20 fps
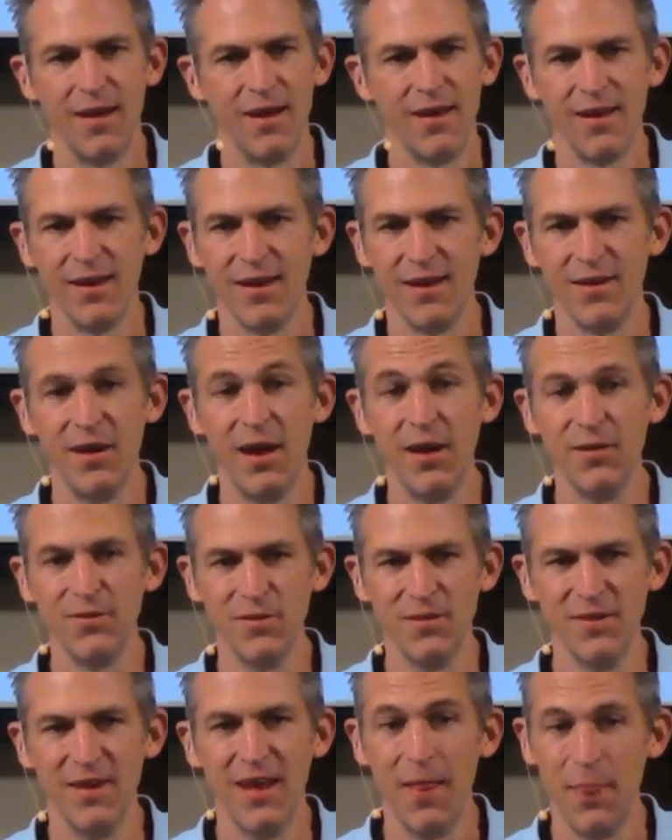He
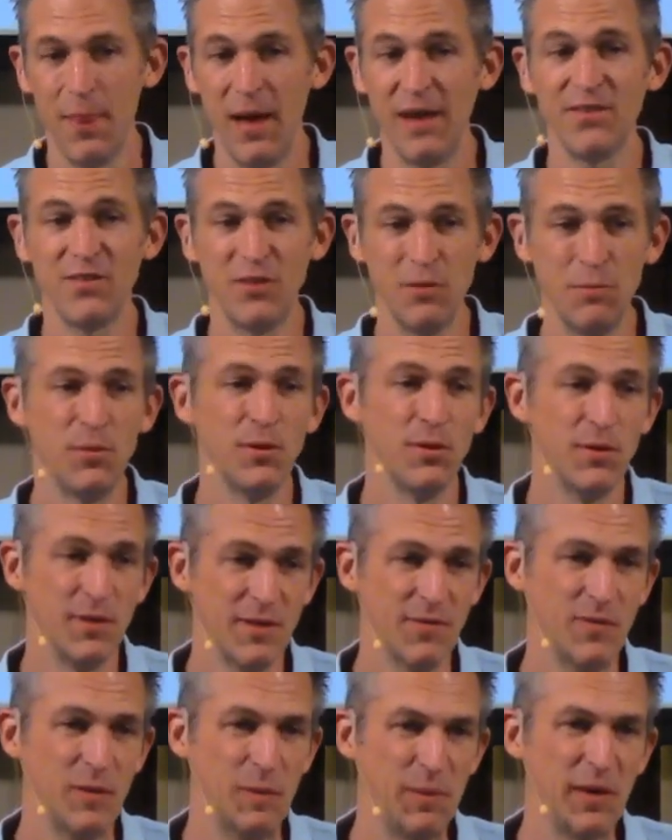doesn't. That's the beauty
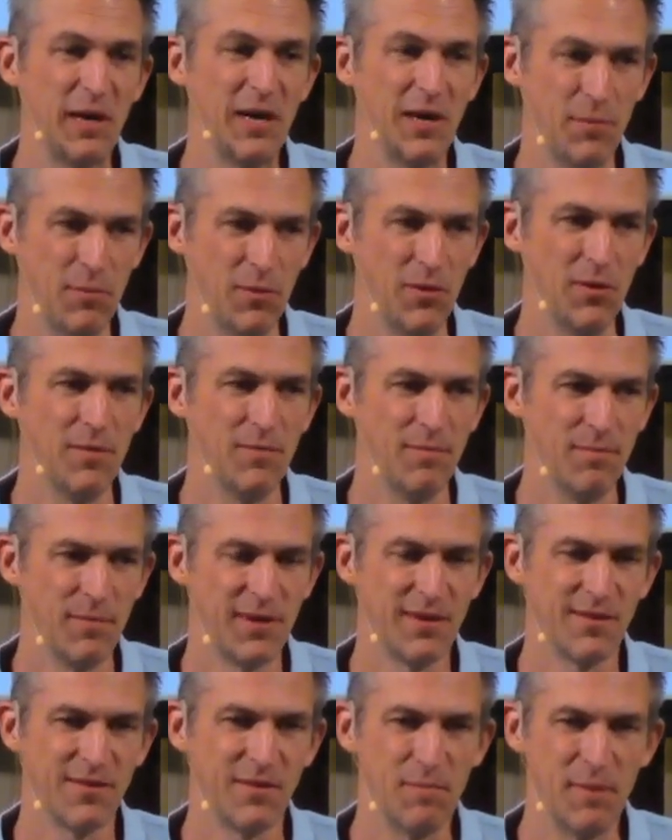of the parable,
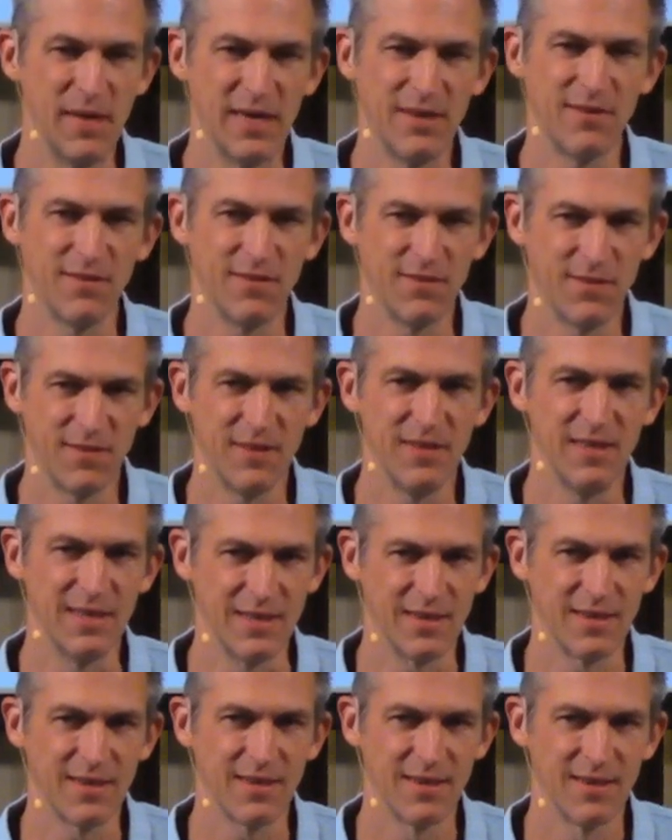because it makes us
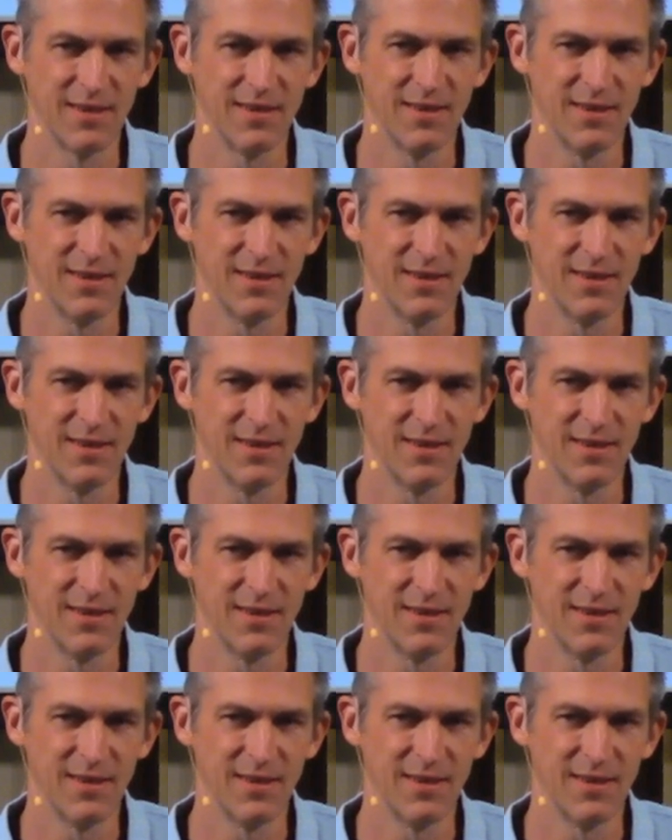think.